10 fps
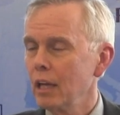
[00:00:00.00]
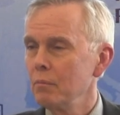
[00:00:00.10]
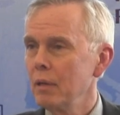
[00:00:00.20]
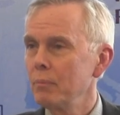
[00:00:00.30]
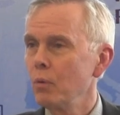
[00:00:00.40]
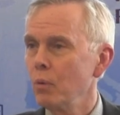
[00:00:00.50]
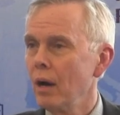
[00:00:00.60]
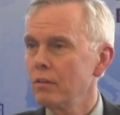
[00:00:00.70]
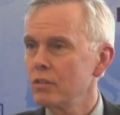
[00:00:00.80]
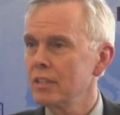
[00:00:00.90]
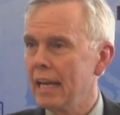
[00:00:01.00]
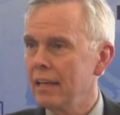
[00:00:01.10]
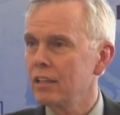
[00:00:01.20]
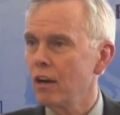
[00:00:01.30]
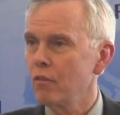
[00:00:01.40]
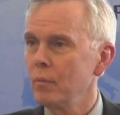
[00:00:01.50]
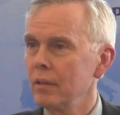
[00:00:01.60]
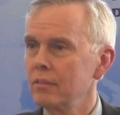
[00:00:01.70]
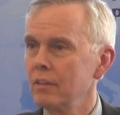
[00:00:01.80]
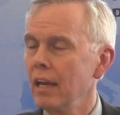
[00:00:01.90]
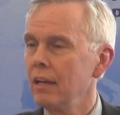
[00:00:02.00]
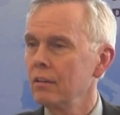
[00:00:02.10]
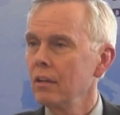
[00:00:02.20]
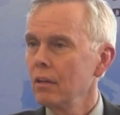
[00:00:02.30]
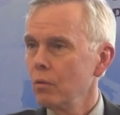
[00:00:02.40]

and people who understand governments and